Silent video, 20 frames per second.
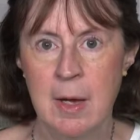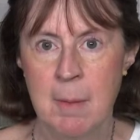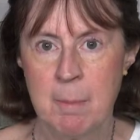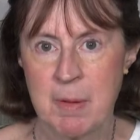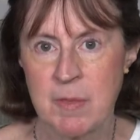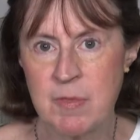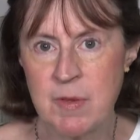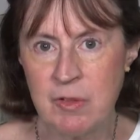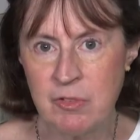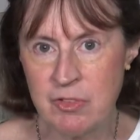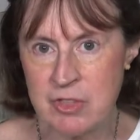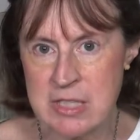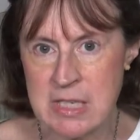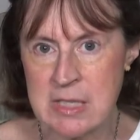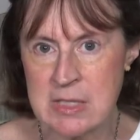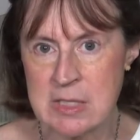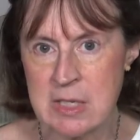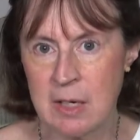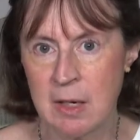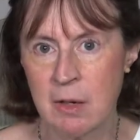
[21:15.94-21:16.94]
but these
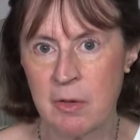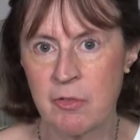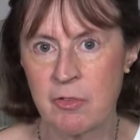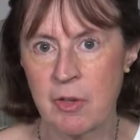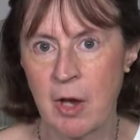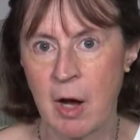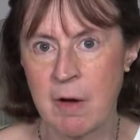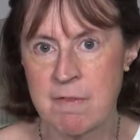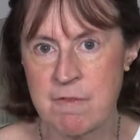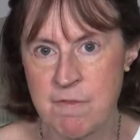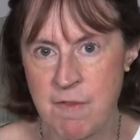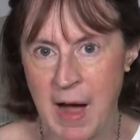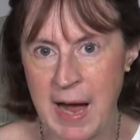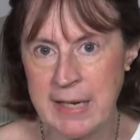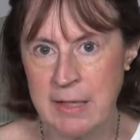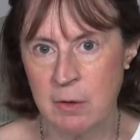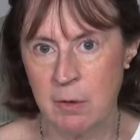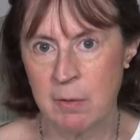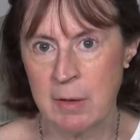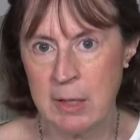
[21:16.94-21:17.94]
details are
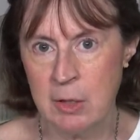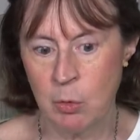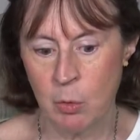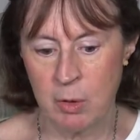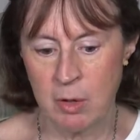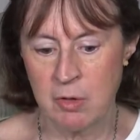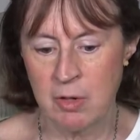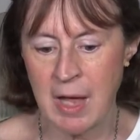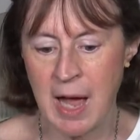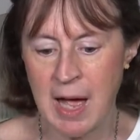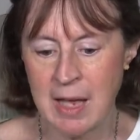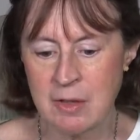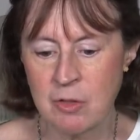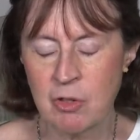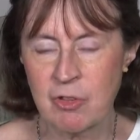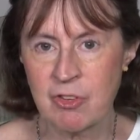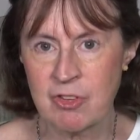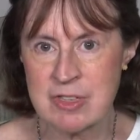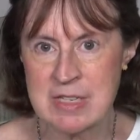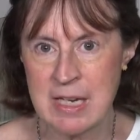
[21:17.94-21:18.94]
vital in order to
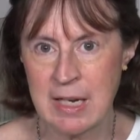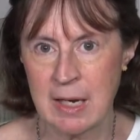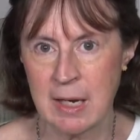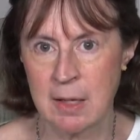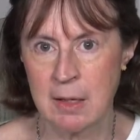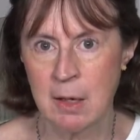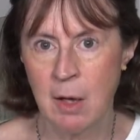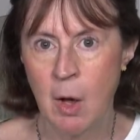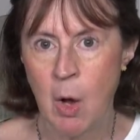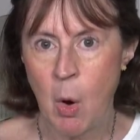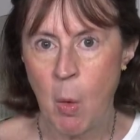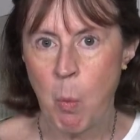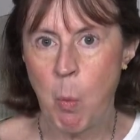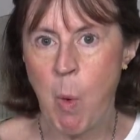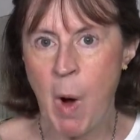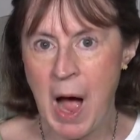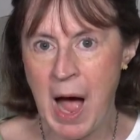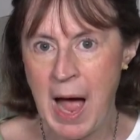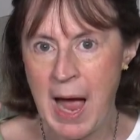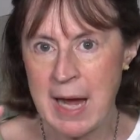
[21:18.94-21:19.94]
understand
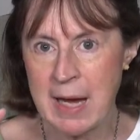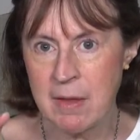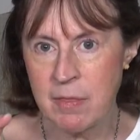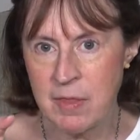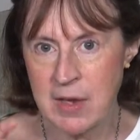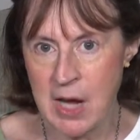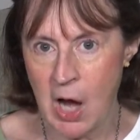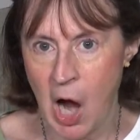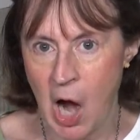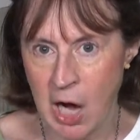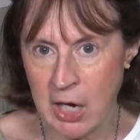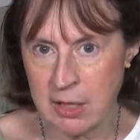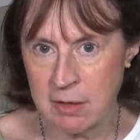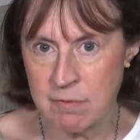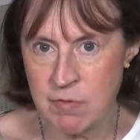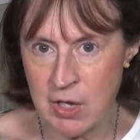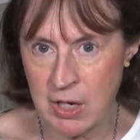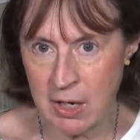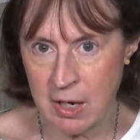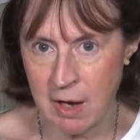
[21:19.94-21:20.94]
why the Ark of
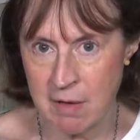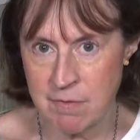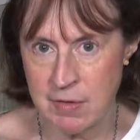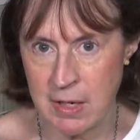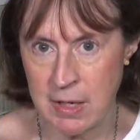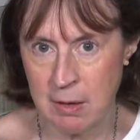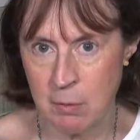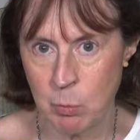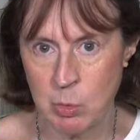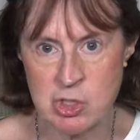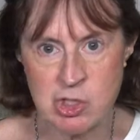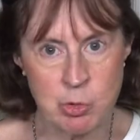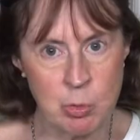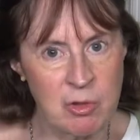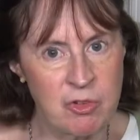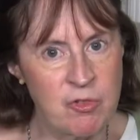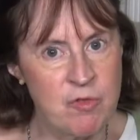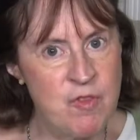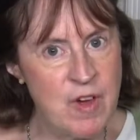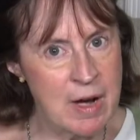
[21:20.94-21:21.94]
the Covenant, which
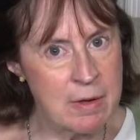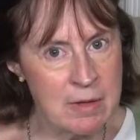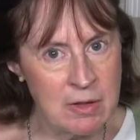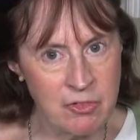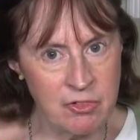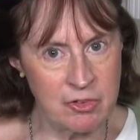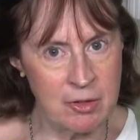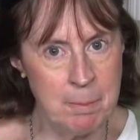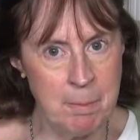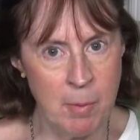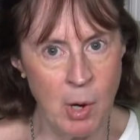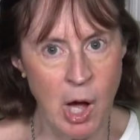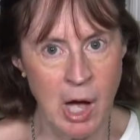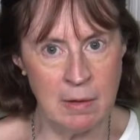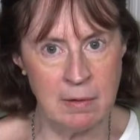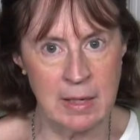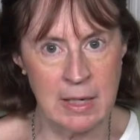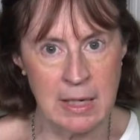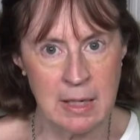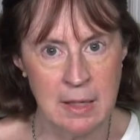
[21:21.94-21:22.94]
was very
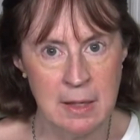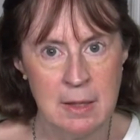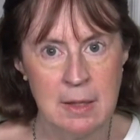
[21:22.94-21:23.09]
symbolic,